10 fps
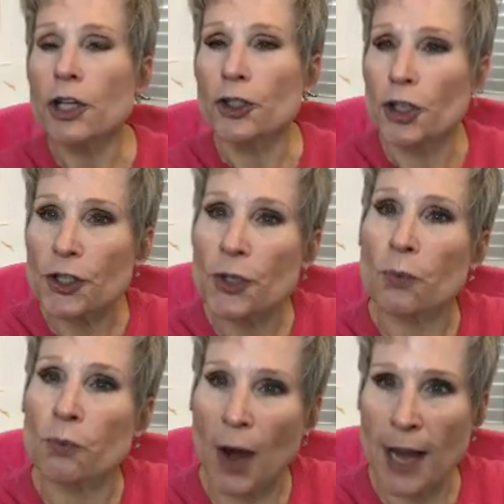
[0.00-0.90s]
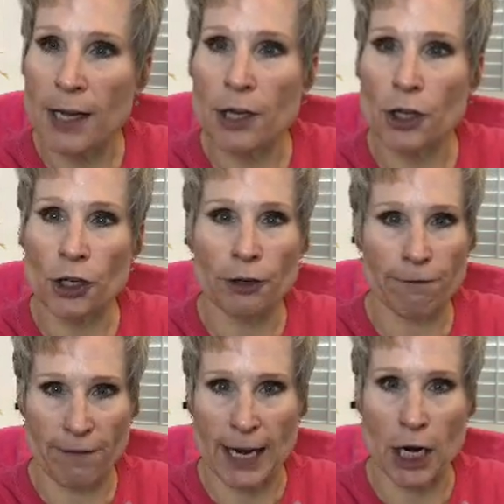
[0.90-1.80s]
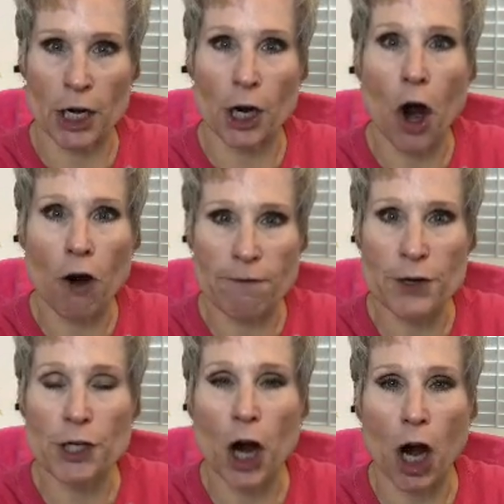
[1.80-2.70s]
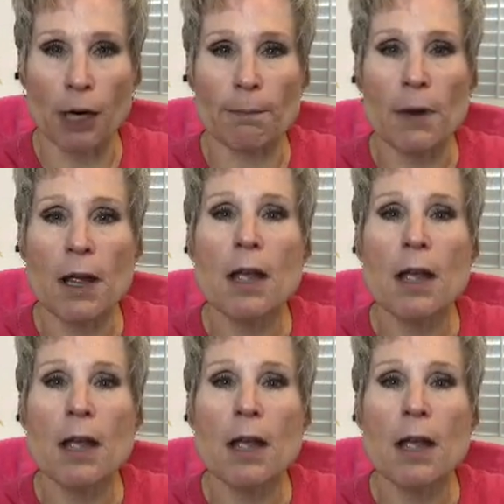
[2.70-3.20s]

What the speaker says: just run your finger over your arm,